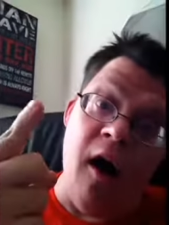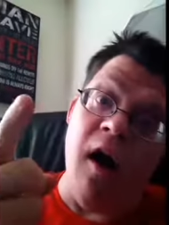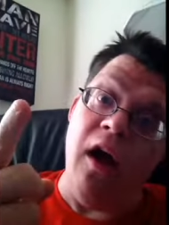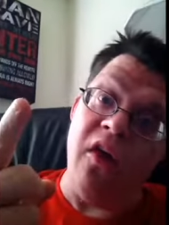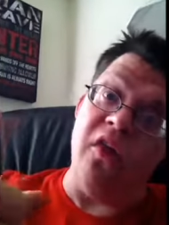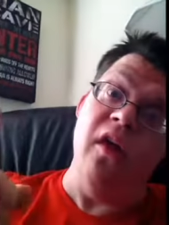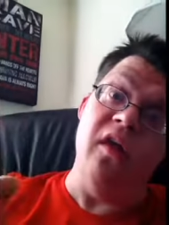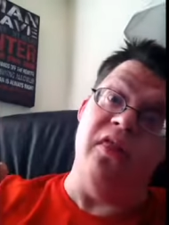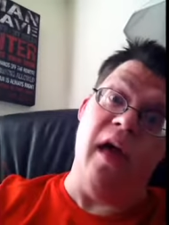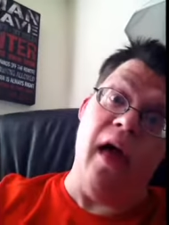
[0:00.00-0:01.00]
ice
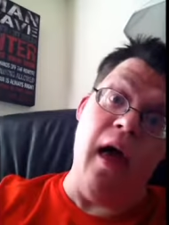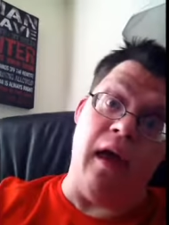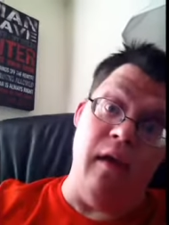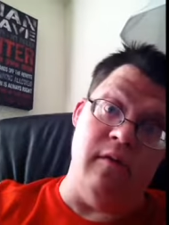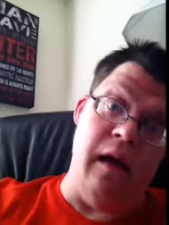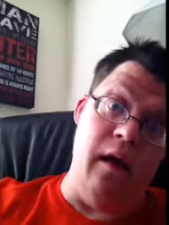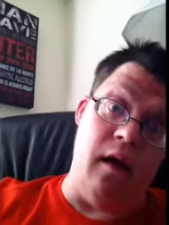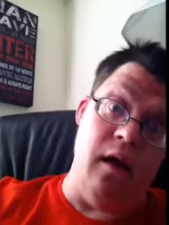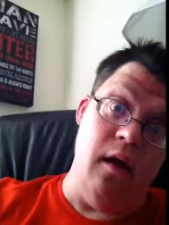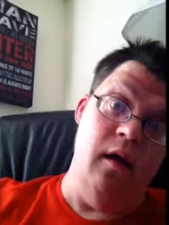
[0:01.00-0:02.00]
is the hockey
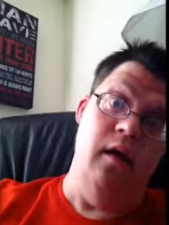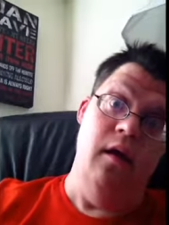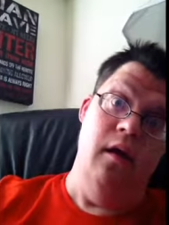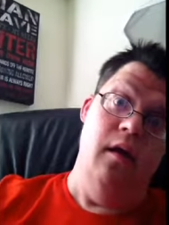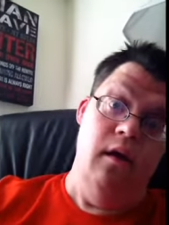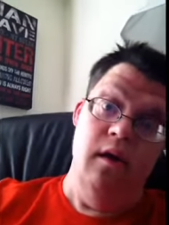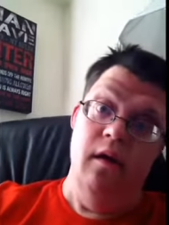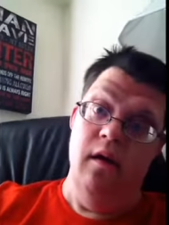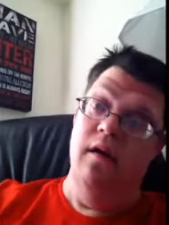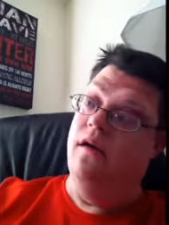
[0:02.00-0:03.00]
rink.
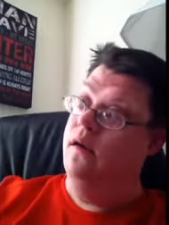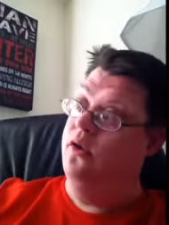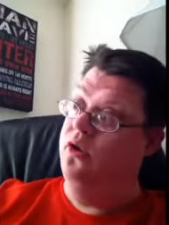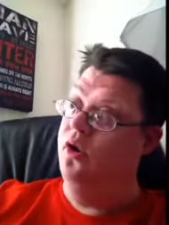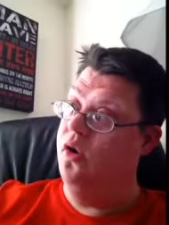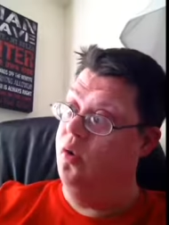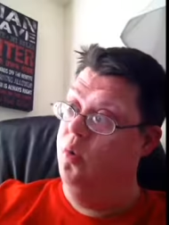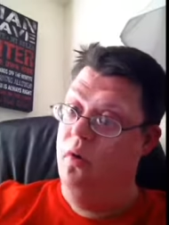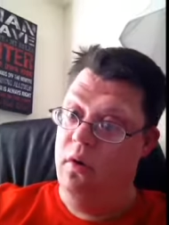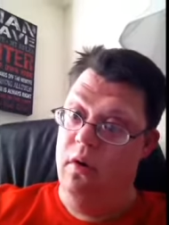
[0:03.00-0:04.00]

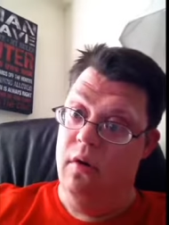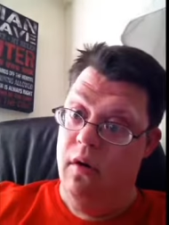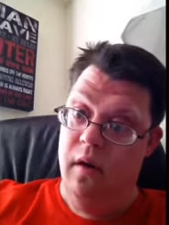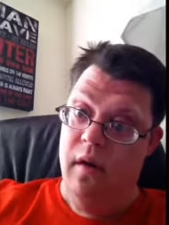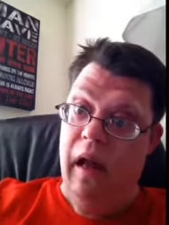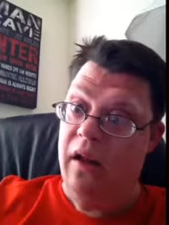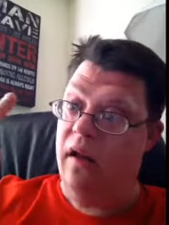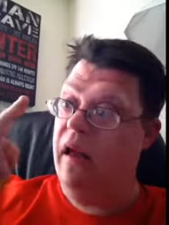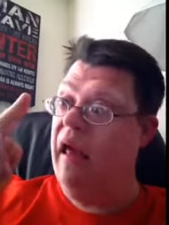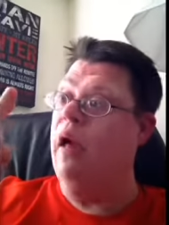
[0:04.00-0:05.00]
Two, it,
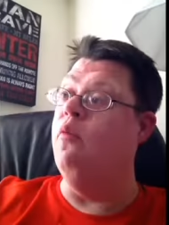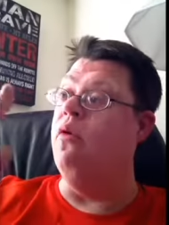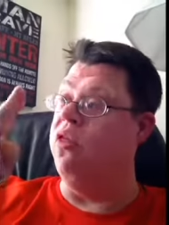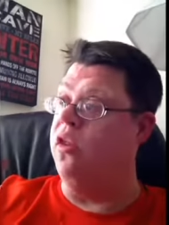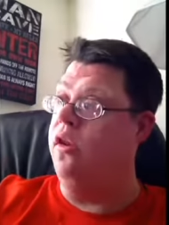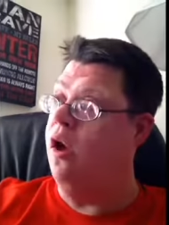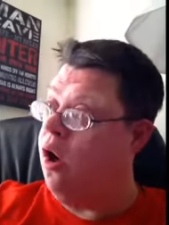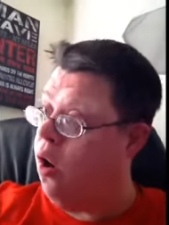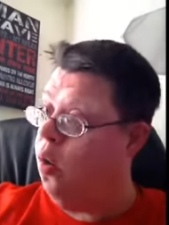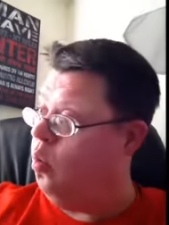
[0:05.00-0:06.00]
it will
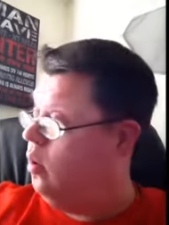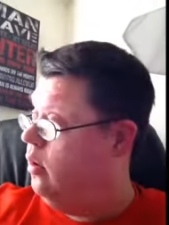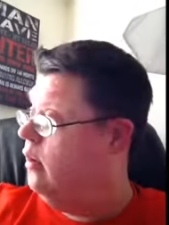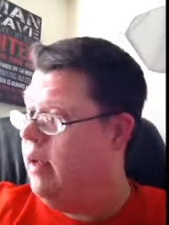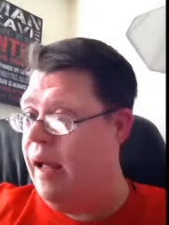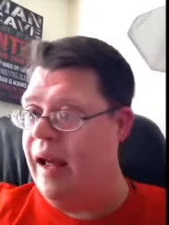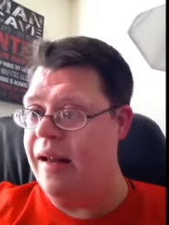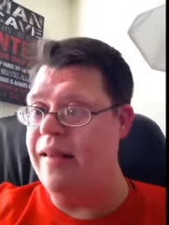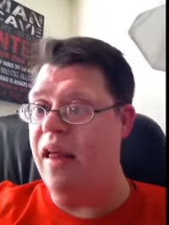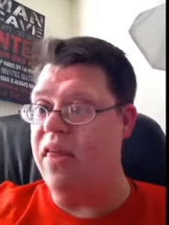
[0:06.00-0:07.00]
snow
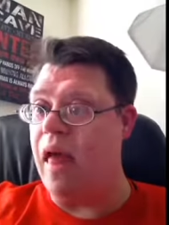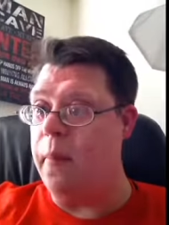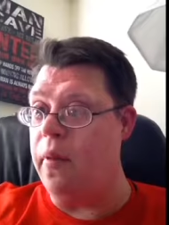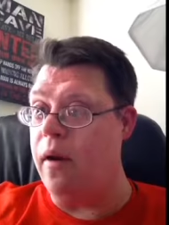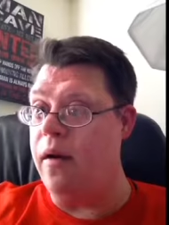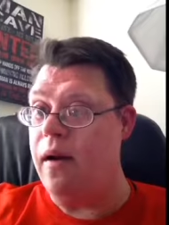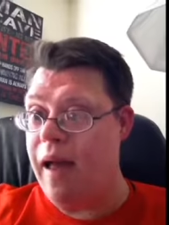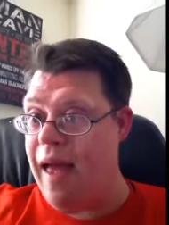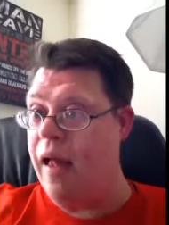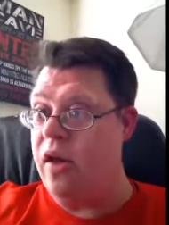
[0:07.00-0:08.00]
in December
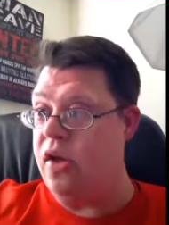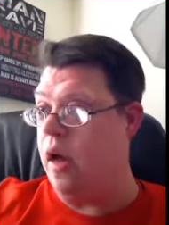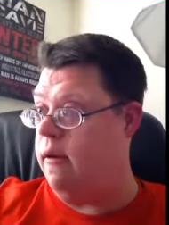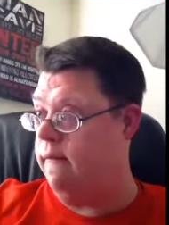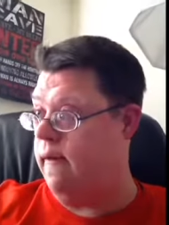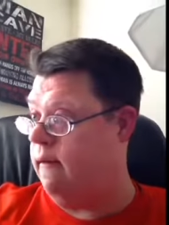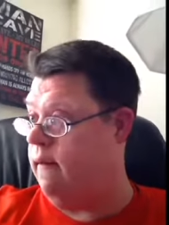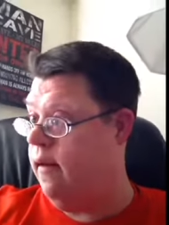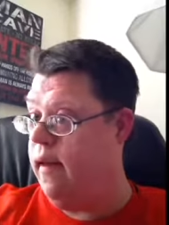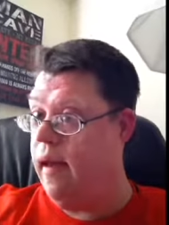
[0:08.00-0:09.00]
and
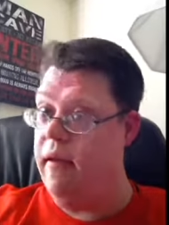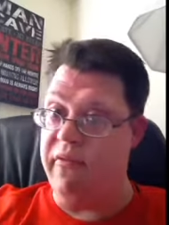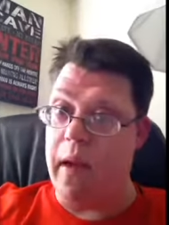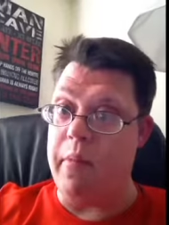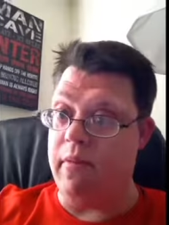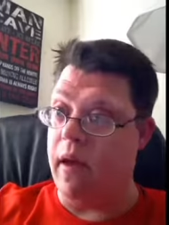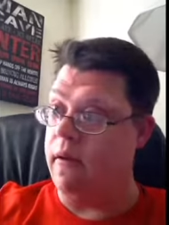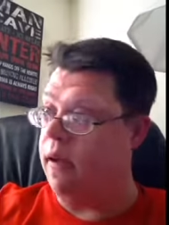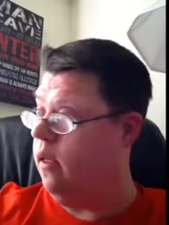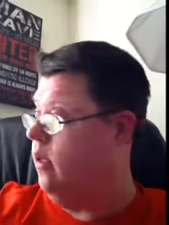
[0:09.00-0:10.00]
January and
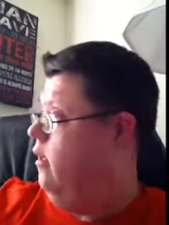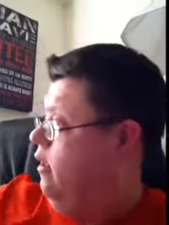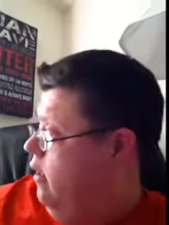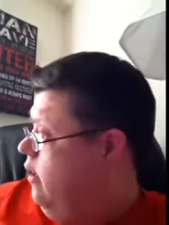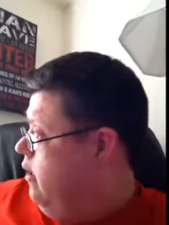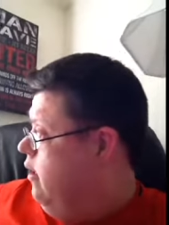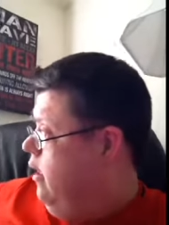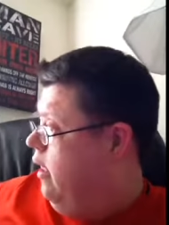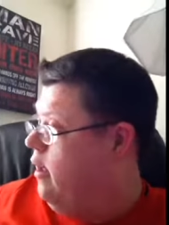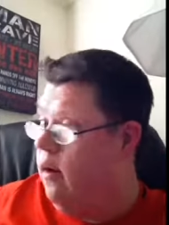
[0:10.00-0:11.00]
February
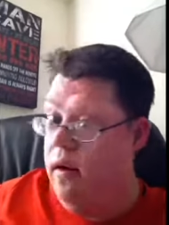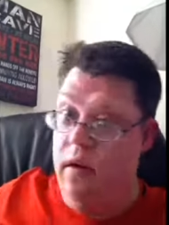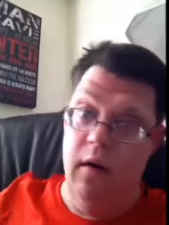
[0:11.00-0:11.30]
here.